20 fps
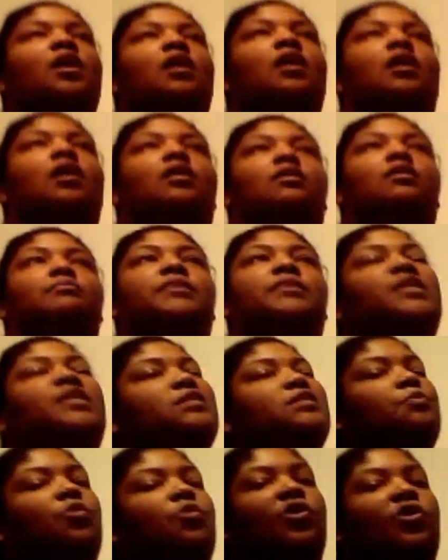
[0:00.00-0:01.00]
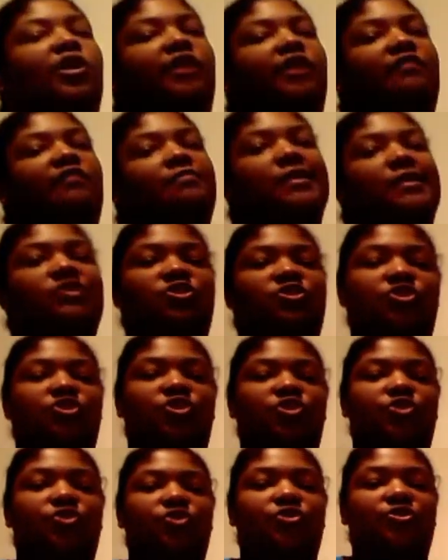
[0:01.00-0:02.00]
Um, he's supportive. My
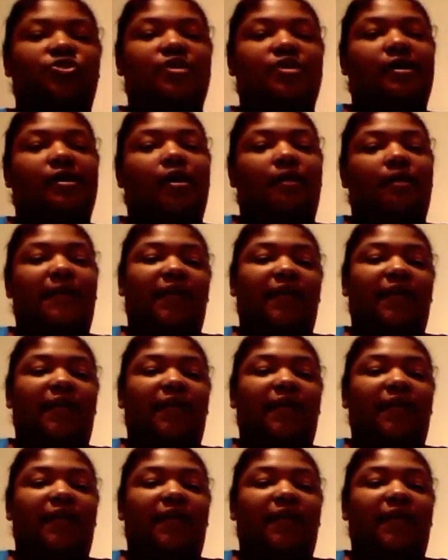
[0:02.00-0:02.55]
sisters, um, my